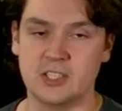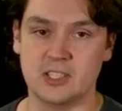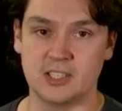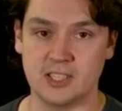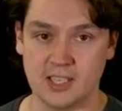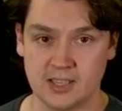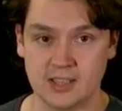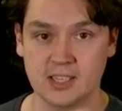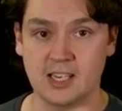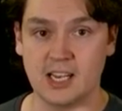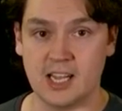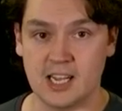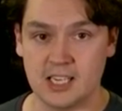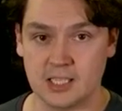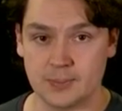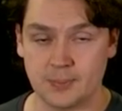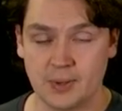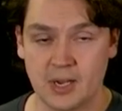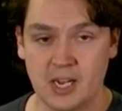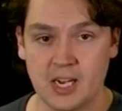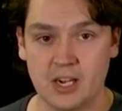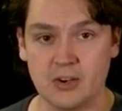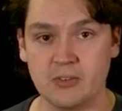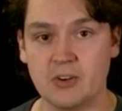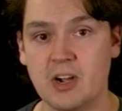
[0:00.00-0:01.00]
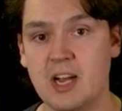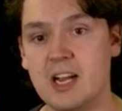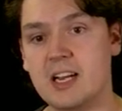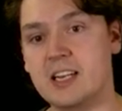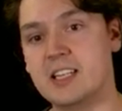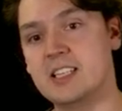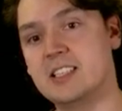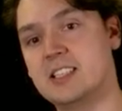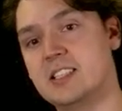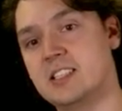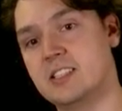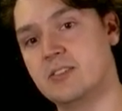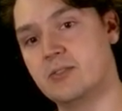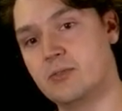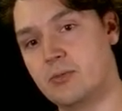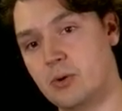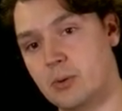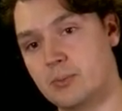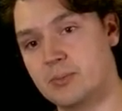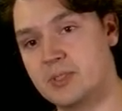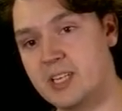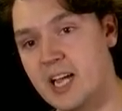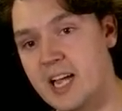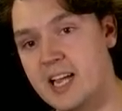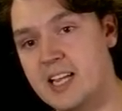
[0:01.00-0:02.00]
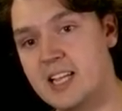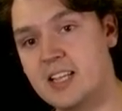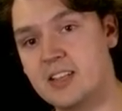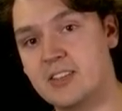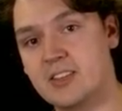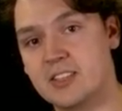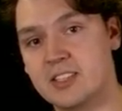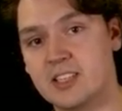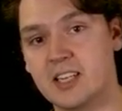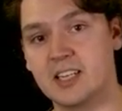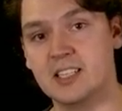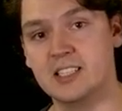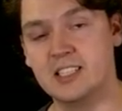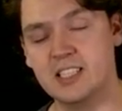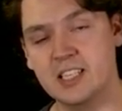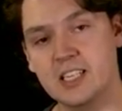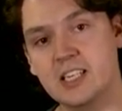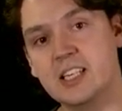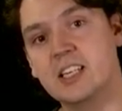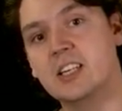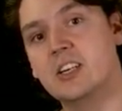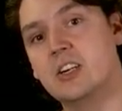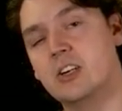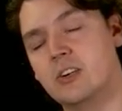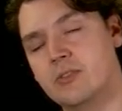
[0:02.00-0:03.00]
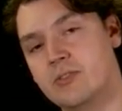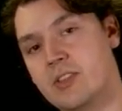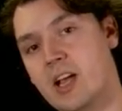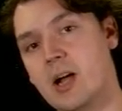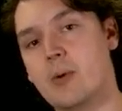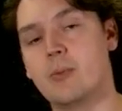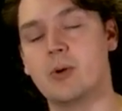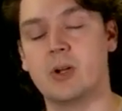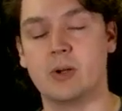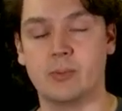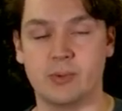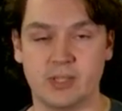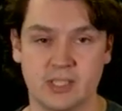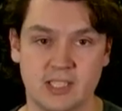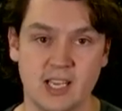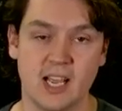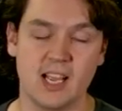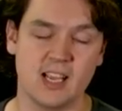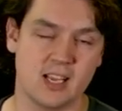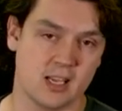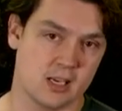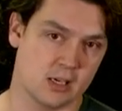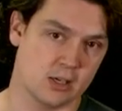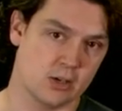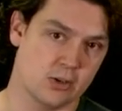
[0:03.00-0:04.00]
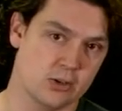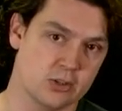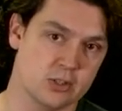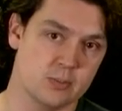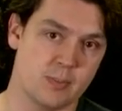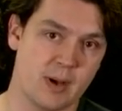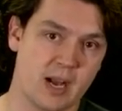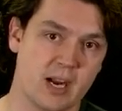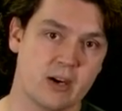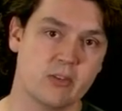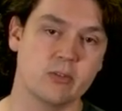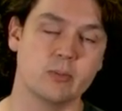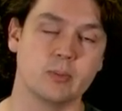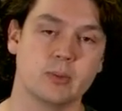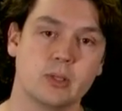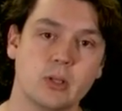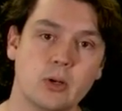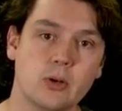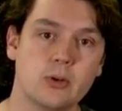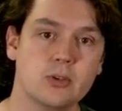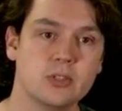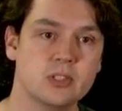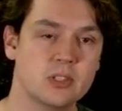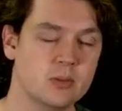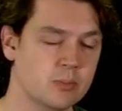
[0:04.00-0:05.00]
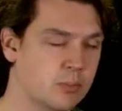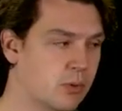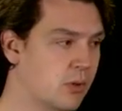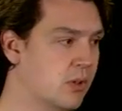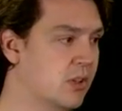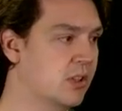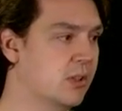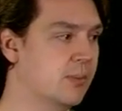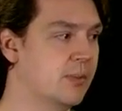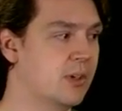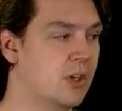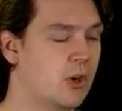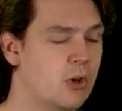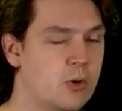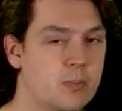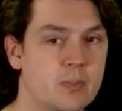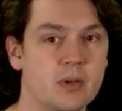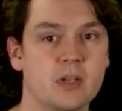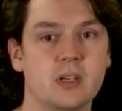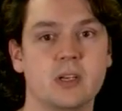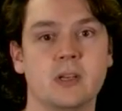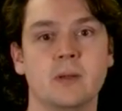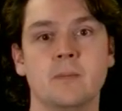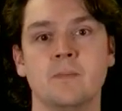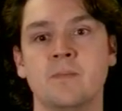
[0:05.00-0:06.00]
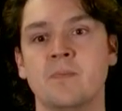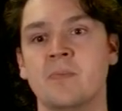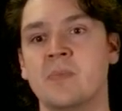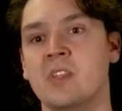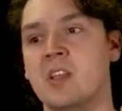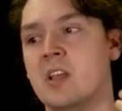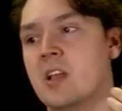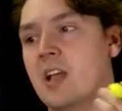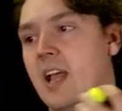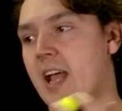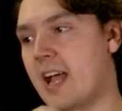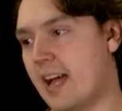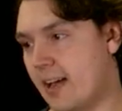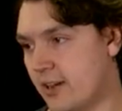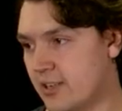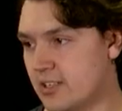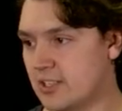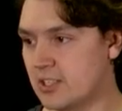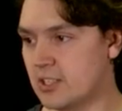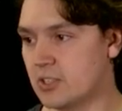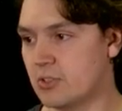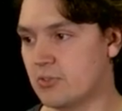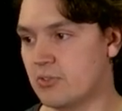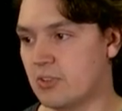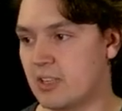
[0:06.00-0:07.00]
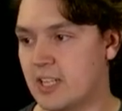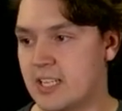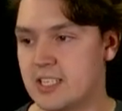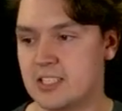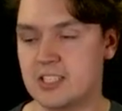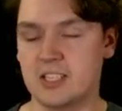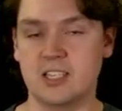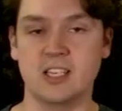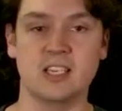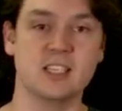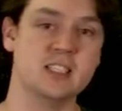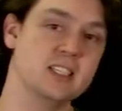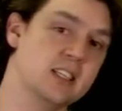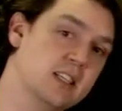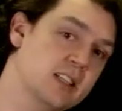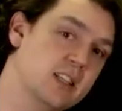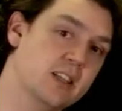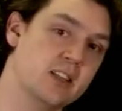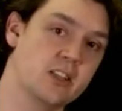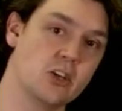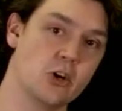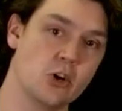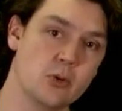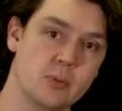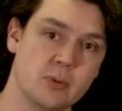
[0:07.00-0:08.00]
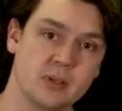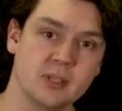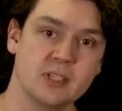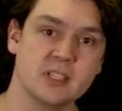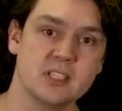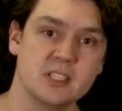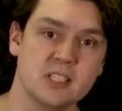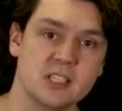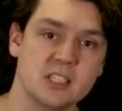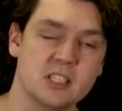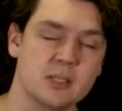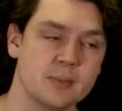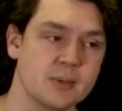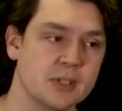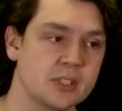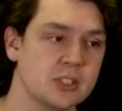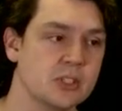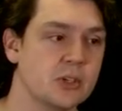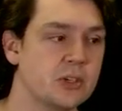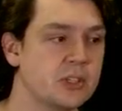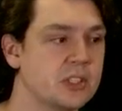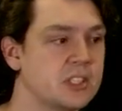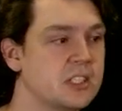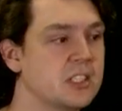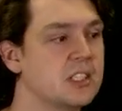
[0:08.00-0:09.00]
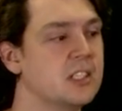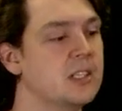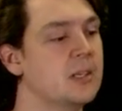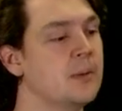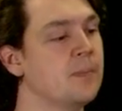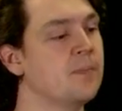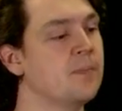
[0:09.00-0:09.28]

then the last part, right, is from taking this idea of that we're taking nodes back from closed and putting them in open. How does this relate to the idea that the open list needs to be exhausted?